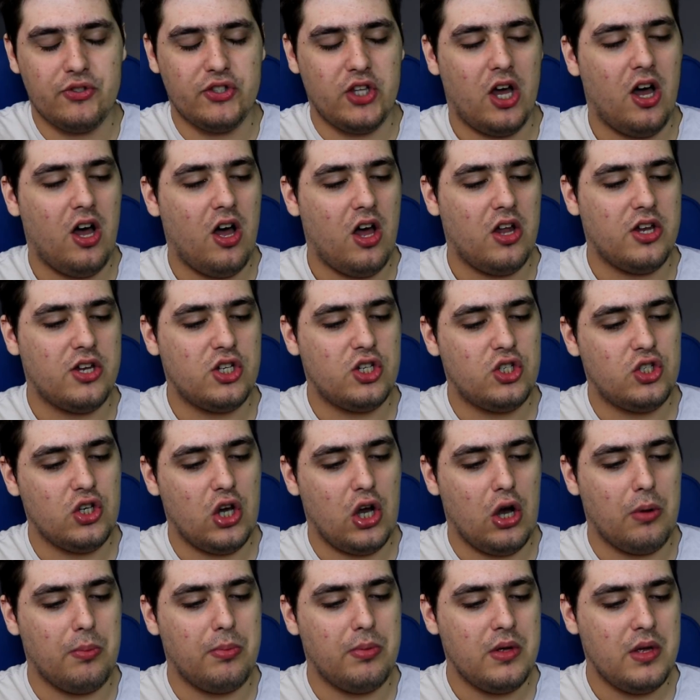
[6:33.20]
was the hardest
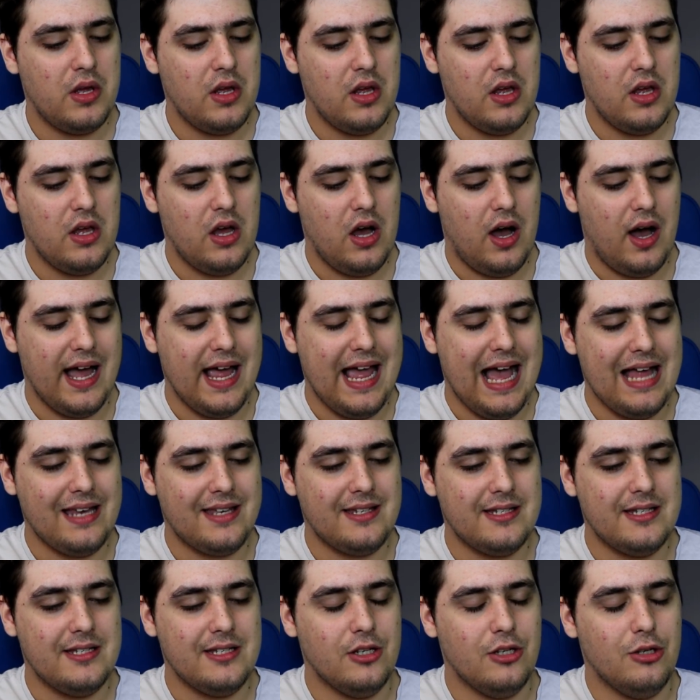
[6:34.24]
job I
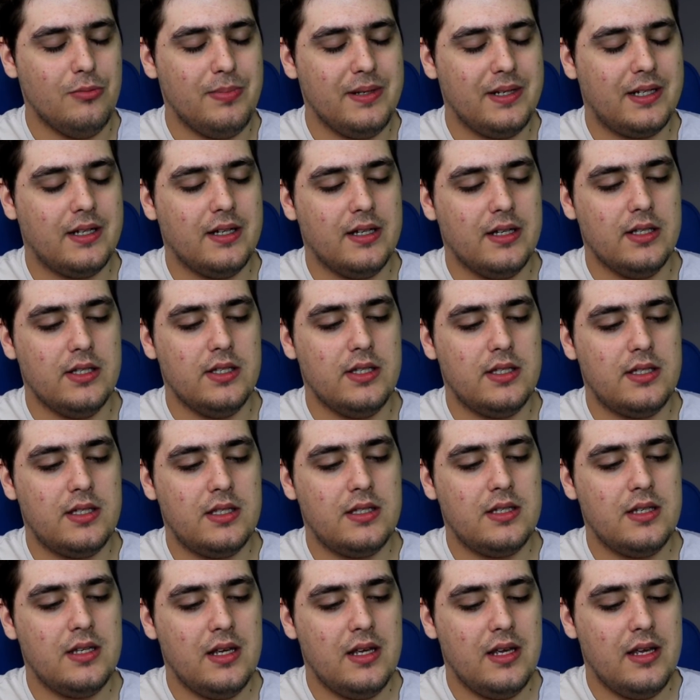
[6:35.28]
had to do
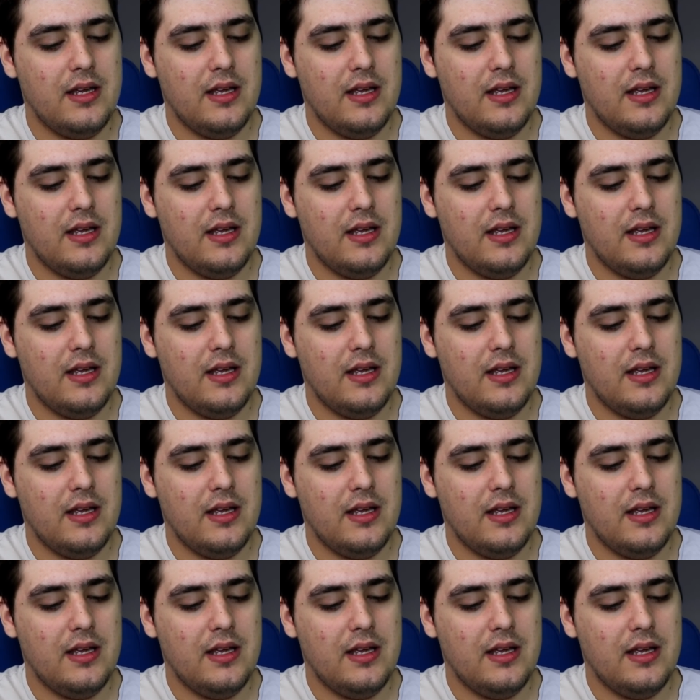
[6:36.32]
because,